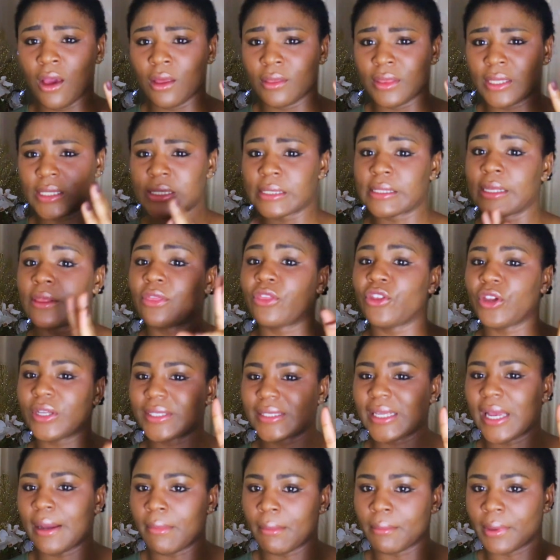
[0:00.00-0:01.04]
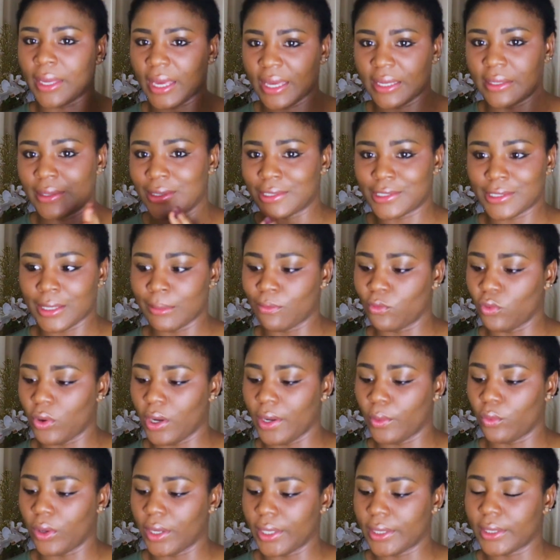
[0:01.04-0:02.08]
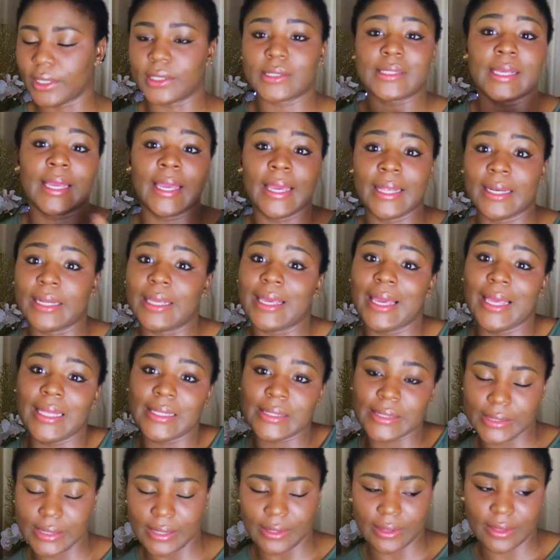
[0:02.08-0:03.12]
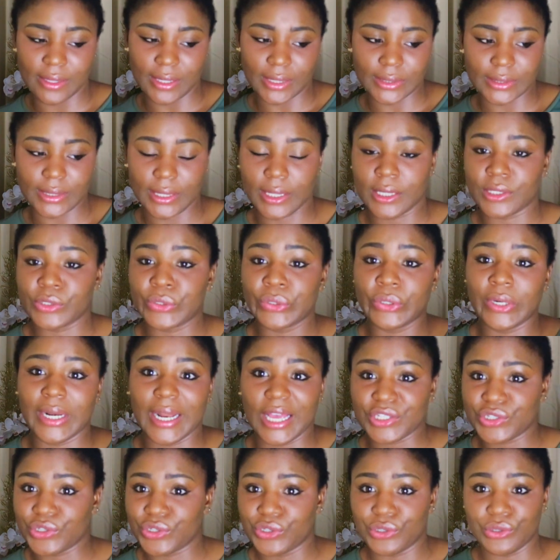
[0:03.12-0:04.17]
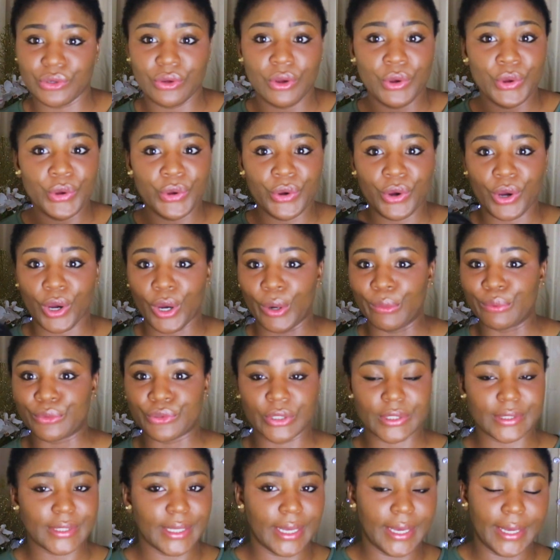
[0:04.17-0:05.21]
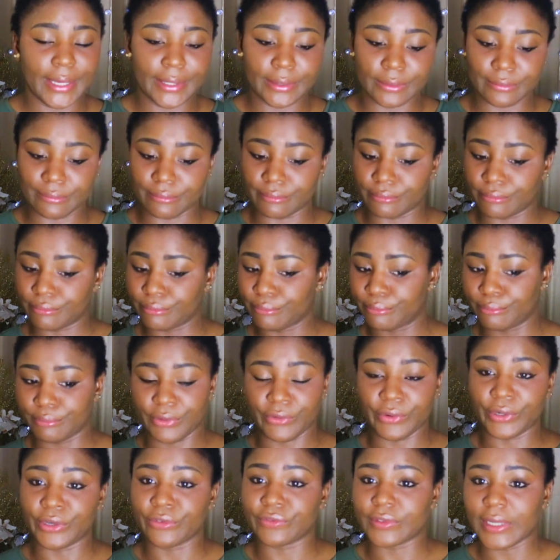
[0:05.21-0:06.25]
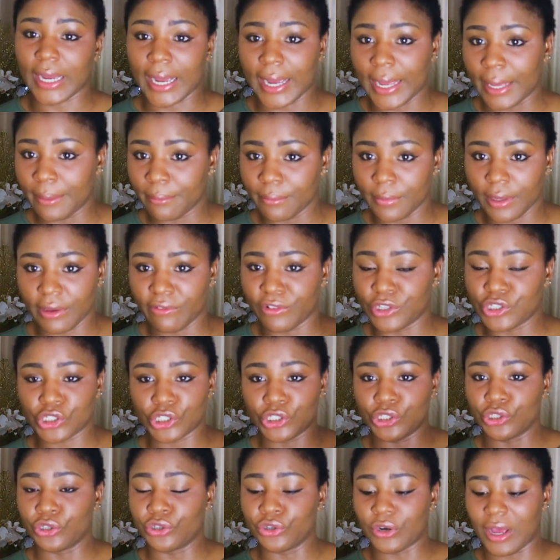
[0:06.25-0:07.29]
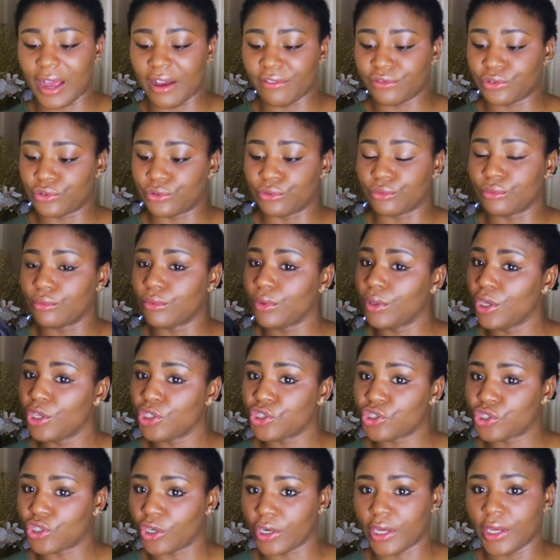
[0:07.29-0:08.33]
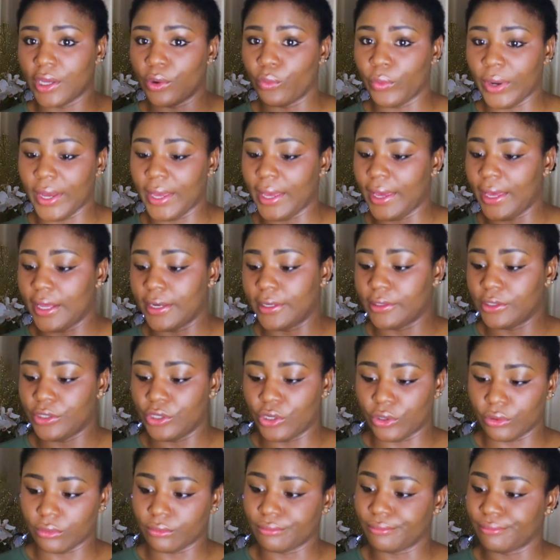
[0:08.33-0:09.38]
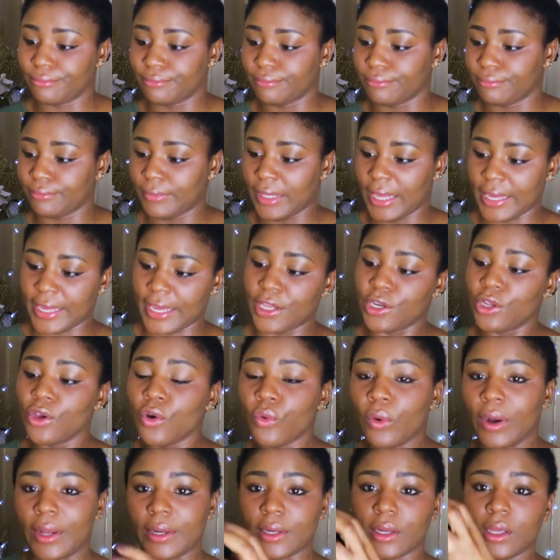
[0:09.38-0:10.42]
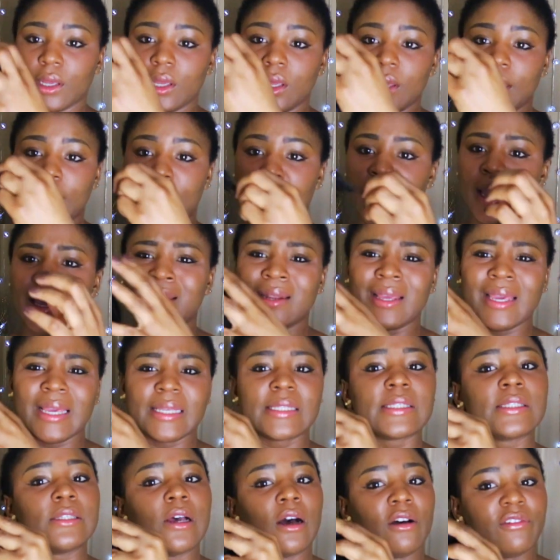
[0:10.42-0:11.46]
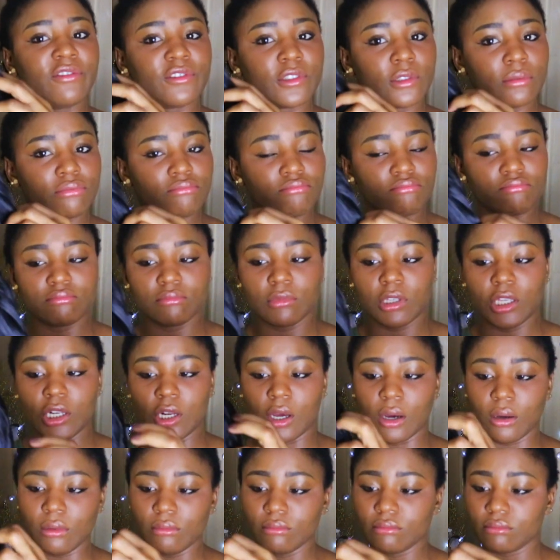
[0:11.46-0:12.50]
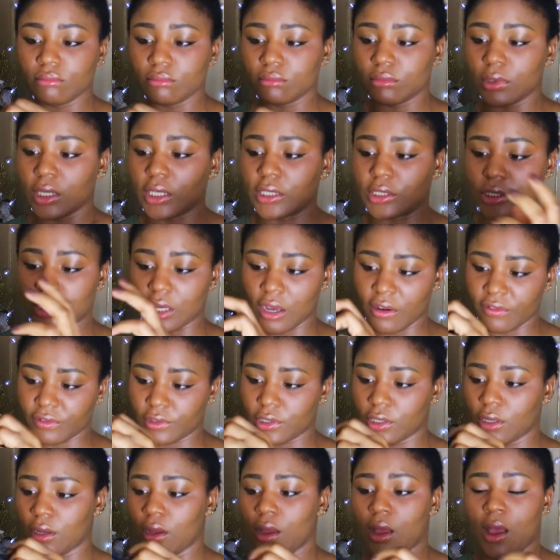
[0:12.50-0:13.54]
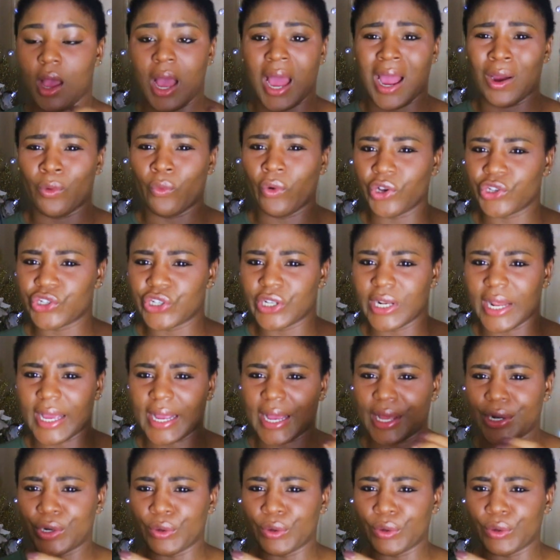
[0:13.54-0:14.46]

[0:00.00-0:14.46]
this is the 3rd time I'm getting the same one, because again, it's synthetic. It's gonna last you up to a certain period of time. Eventually you're gonna have to chuck it away and, you know, get a new one. And it's soft, you know, it's soft. I wash it like I